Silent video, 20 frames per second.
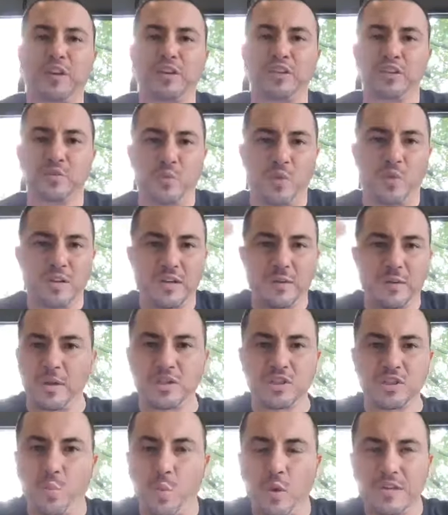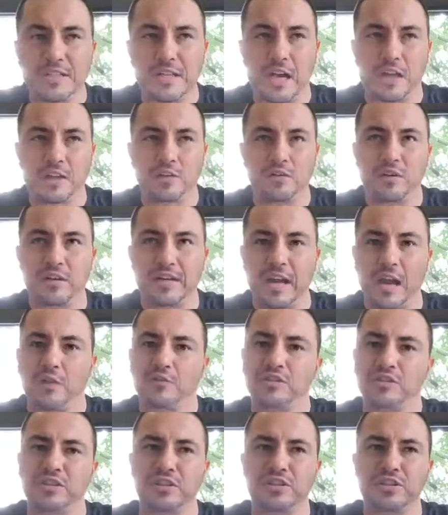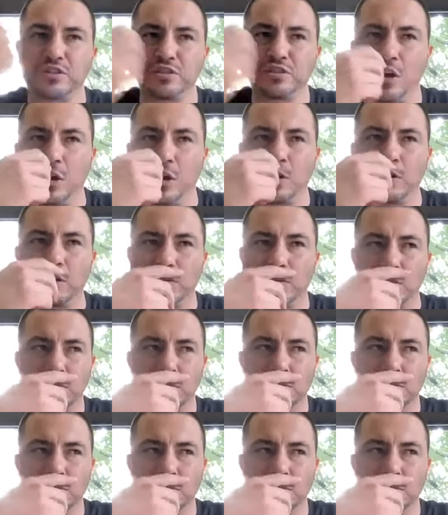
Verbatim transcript: if I just want a bunch of $1 accounts to start,